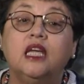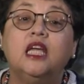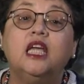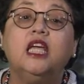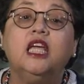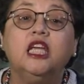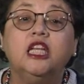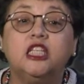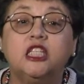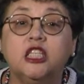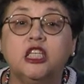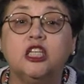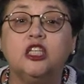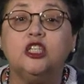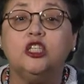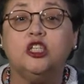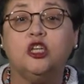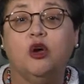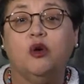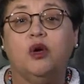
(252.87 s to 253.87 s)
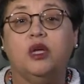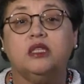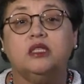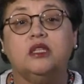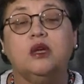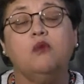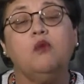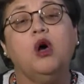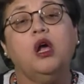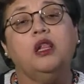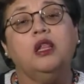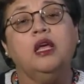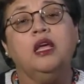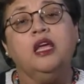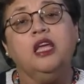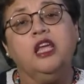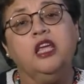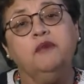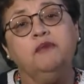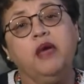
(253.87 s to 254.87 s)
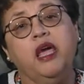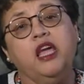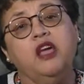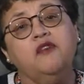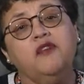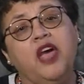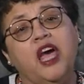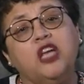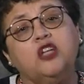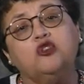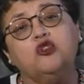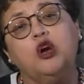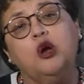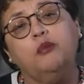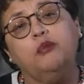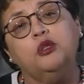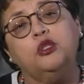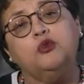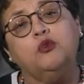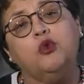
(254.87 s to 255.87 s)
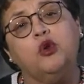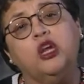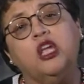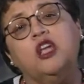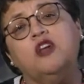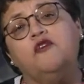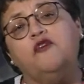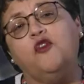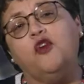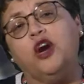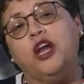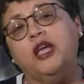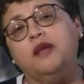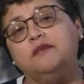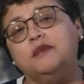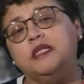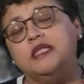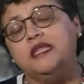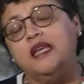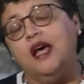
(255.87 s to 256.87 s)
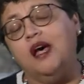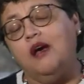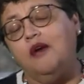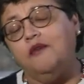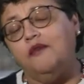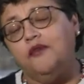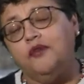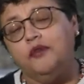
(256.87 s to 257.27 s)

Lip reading: he did show us that while he may have had troubles working for himself,